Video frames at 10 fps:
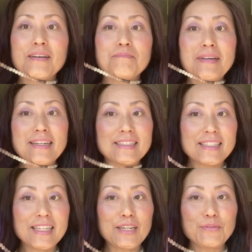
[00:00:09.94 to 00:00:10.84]

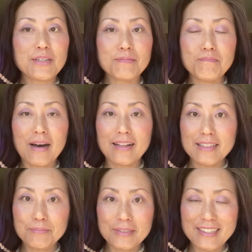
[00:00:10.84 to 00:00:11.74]
meditate with
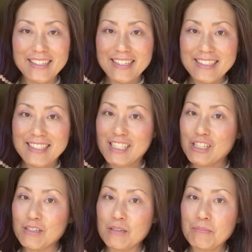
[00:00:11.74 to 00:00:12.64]
mala beads
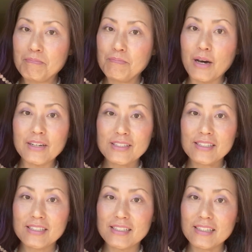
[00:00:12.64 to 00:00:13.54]
to
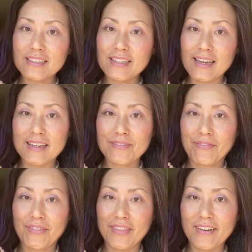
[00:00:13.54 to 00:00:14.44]
bust negative
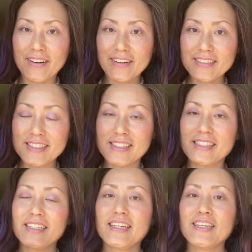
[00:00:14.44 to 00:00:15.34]
thoughts.
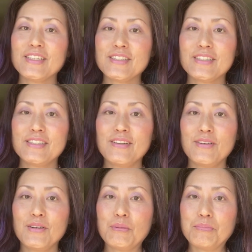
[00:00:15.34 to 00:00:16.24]

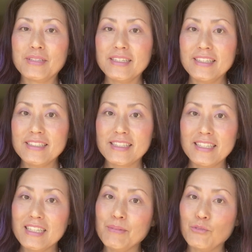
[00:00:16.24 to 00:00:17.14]
So please keep